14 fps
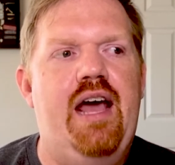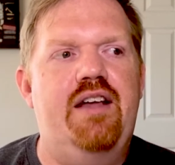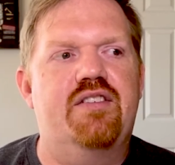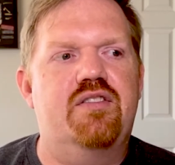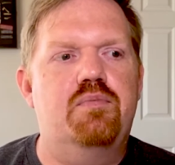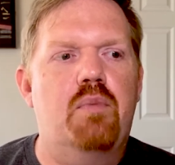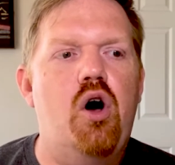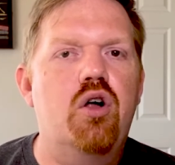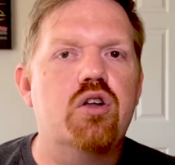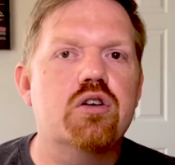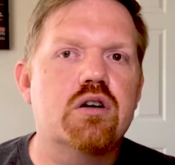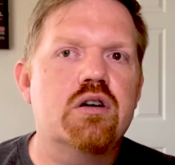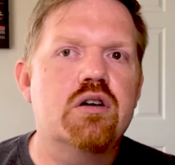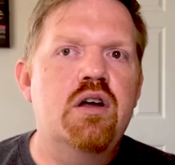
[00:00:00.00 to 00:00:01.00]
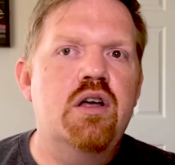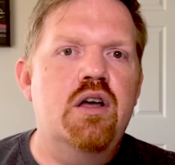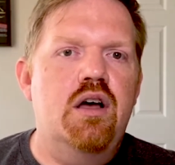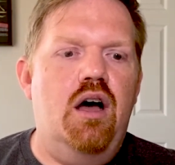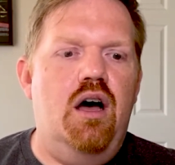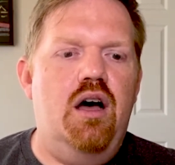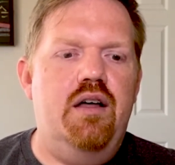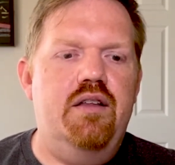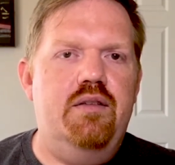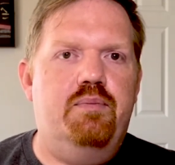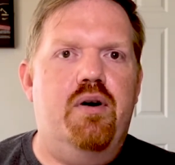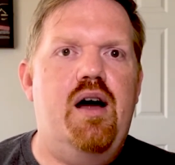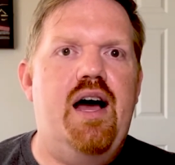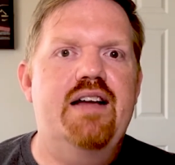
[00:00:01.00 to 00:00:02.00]
smaller
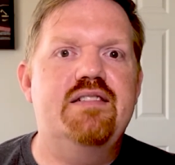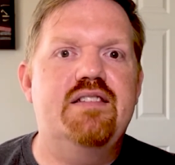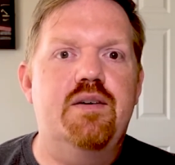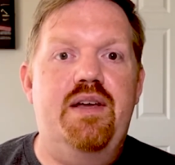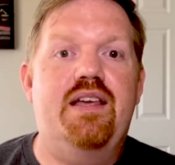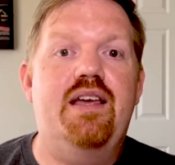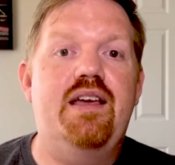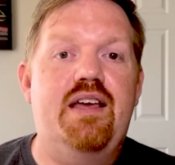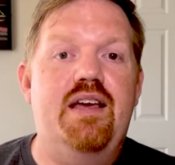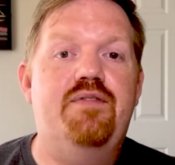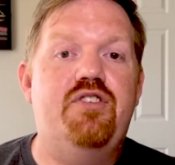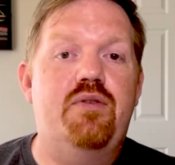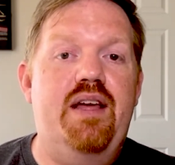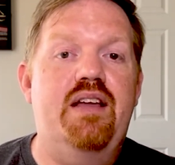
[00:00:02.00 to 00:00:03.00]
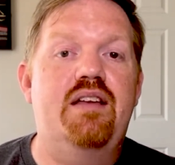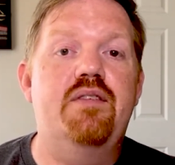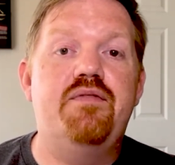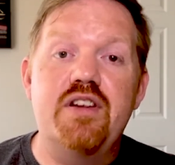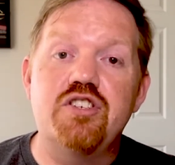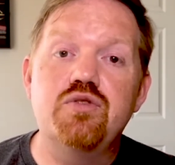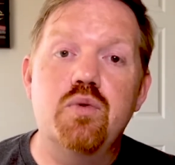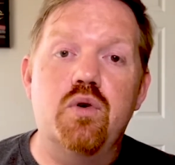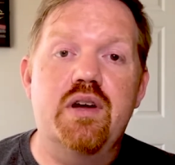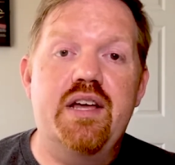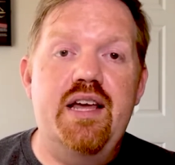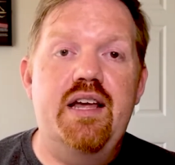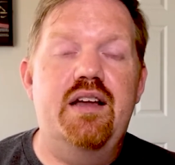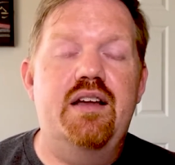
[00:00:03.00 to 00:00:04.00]
prize that we can give to individual
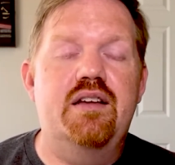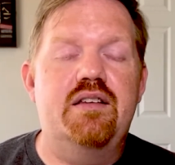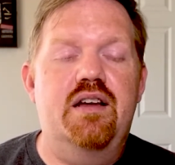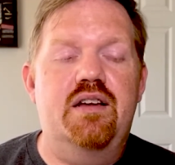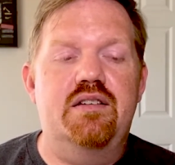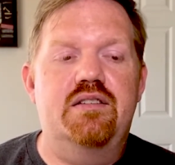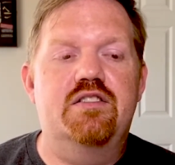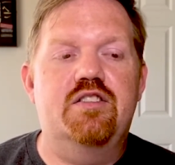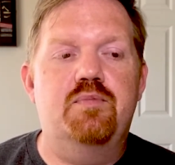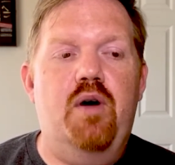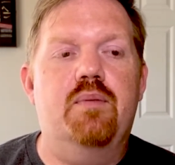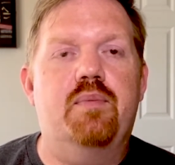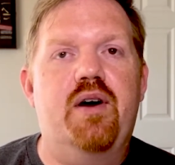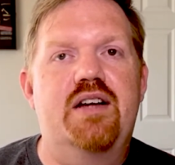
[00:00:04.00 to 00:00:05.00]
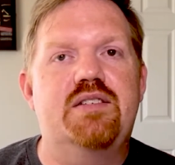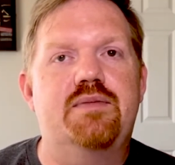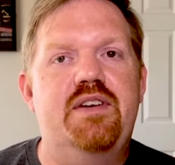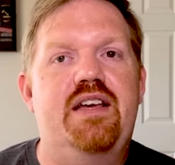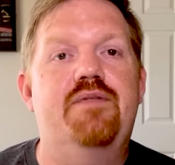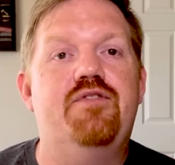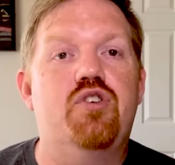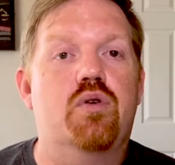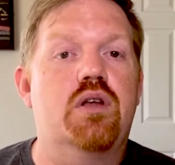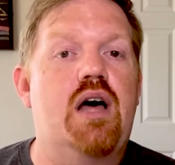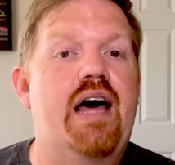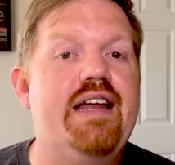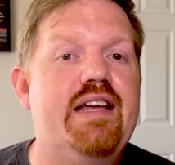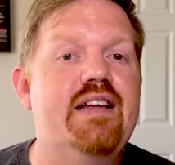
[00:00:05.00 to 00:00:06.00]
kid, a smaller prize that we can give to a
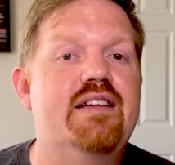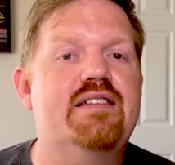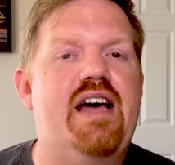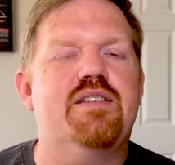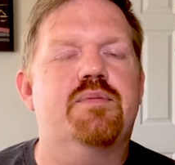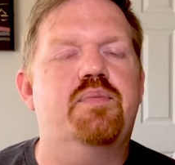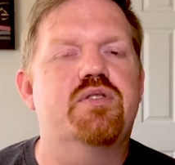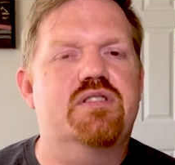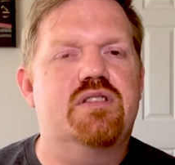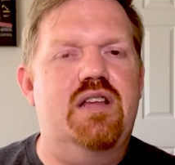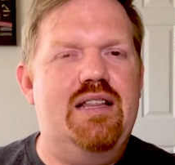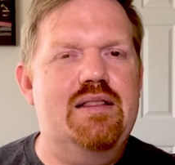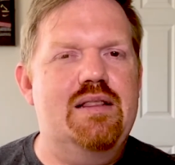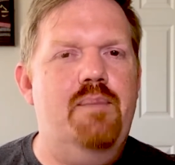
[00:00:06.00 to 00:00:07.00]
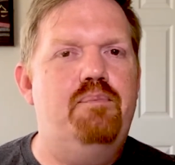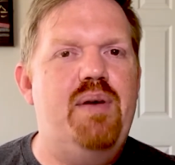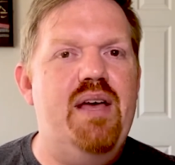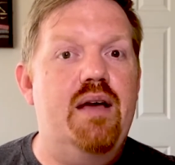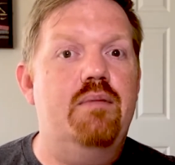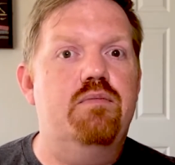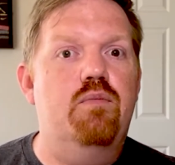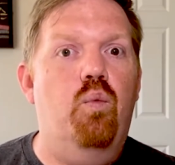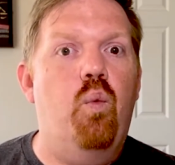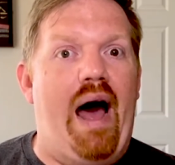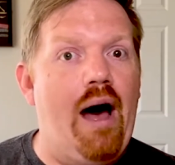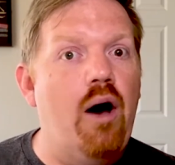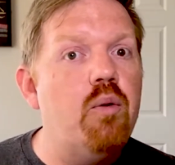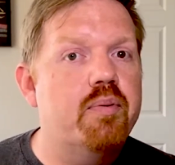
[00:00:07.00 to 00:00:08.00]
lot of kids, as opposed to like the big
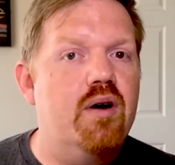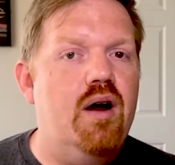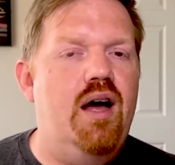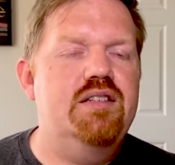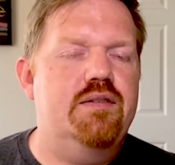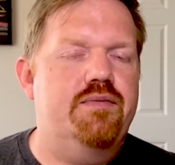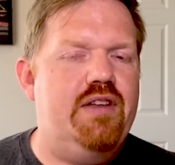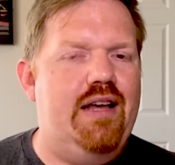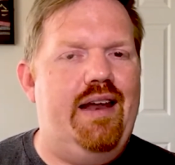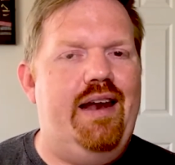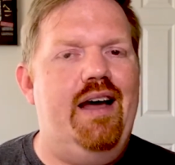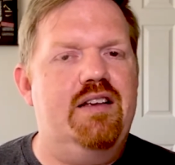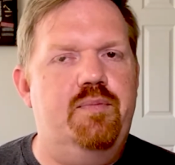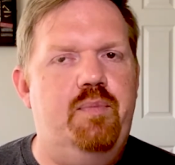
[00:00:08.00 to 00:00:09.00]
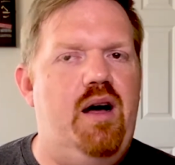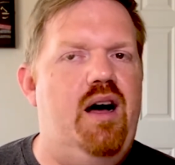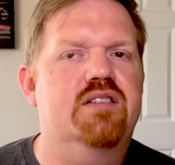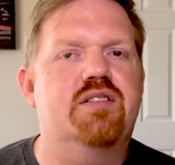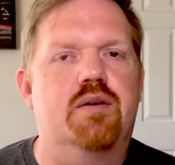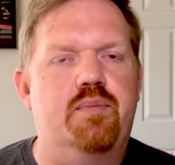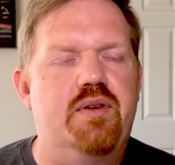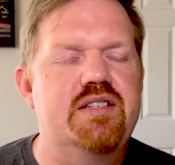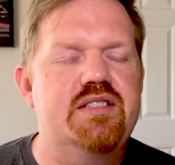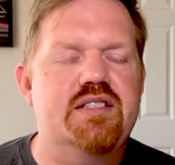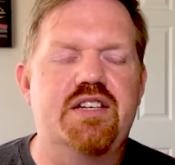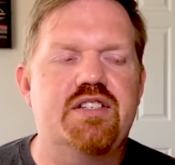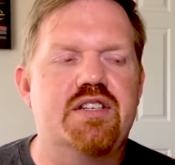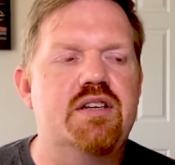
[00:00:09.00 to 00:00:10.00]
wow prize of like an Xbox or a
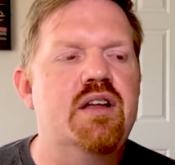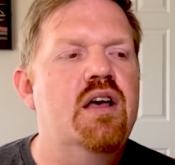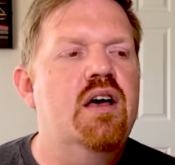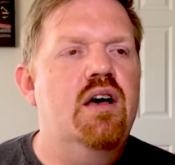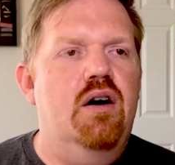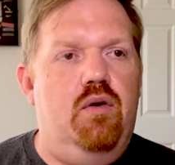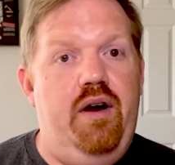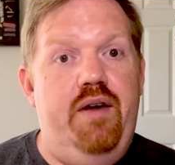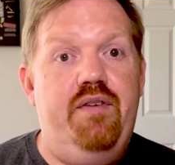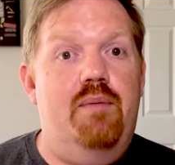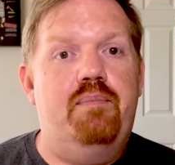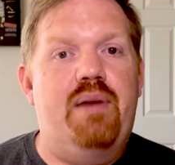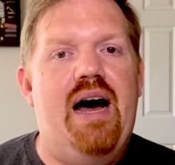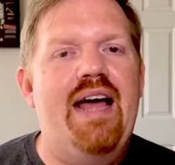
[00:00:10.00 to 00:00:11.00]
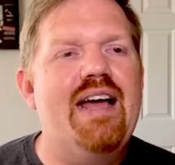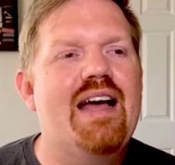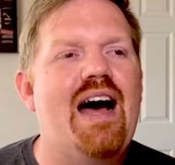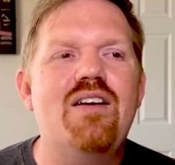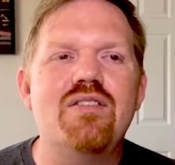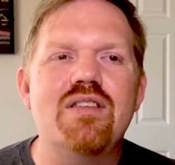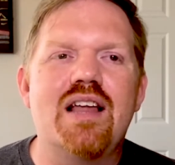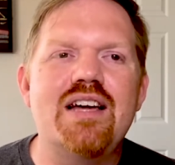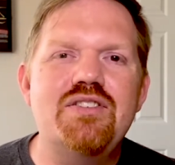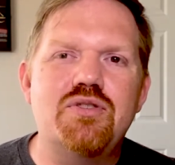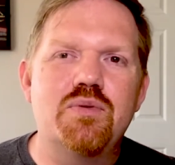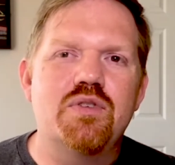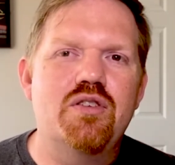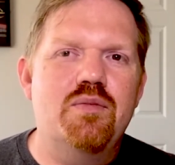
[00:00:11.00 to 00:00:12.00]
PlayStation or even a bike. I don't like
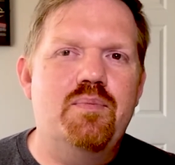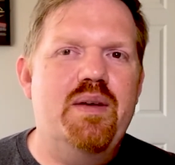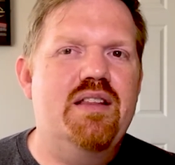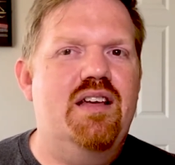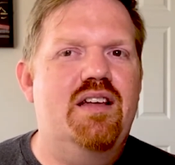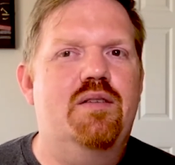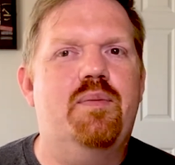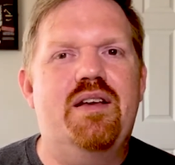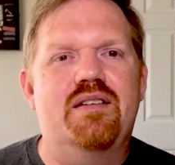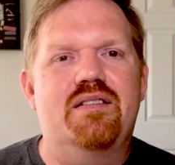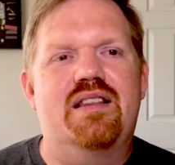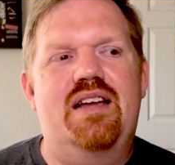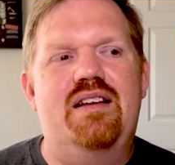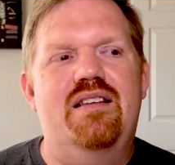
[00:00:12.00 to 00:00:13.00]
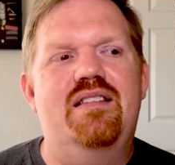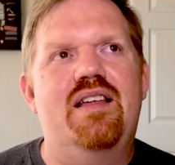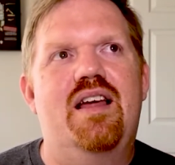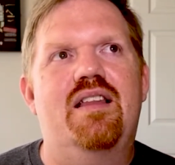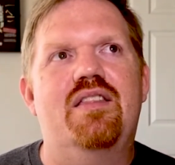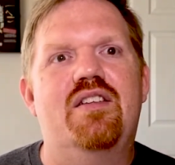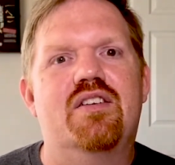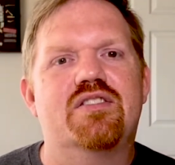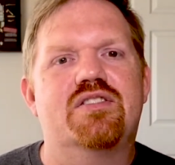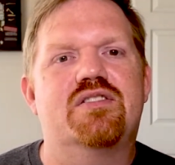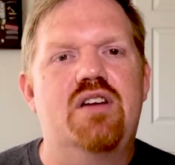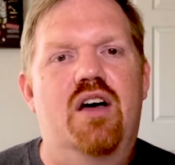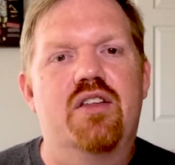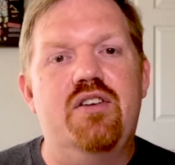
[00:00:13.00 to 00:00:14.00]
doing those big things because then
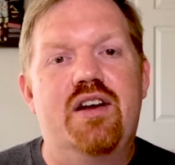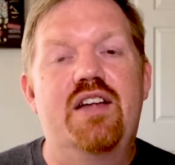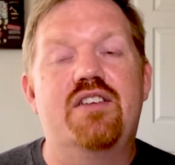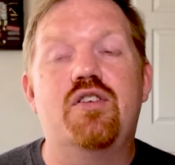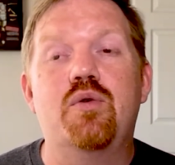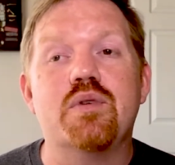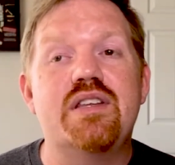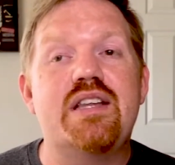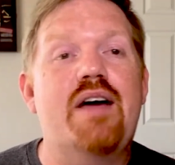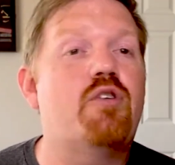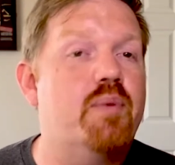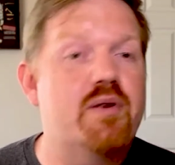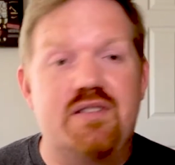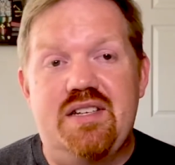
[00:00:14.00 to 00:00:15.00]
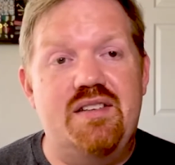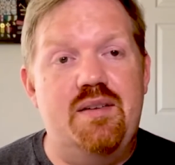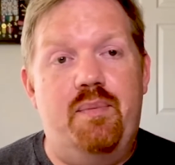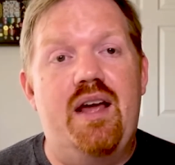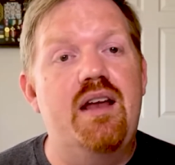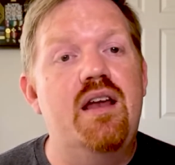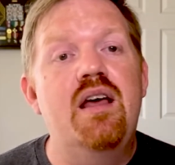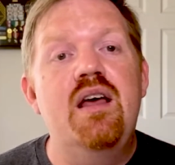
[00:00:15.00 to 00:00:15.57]
there's other kids who will never participate